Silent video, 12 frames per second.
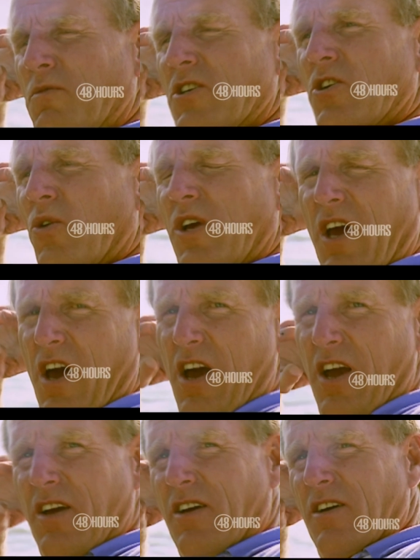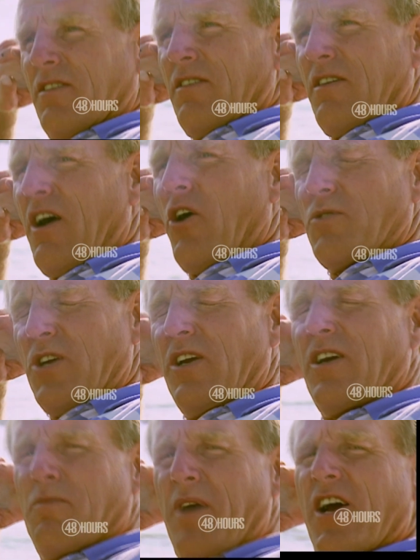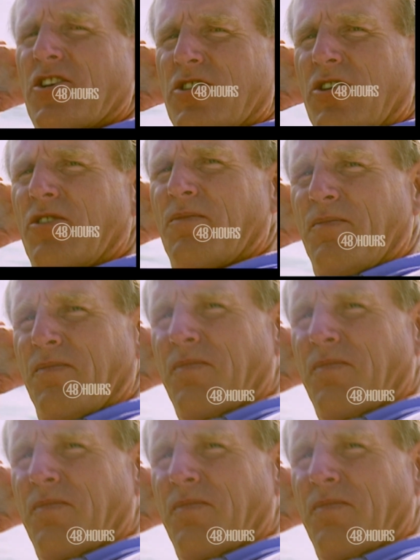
hope she's okay. I hope she can come back soon.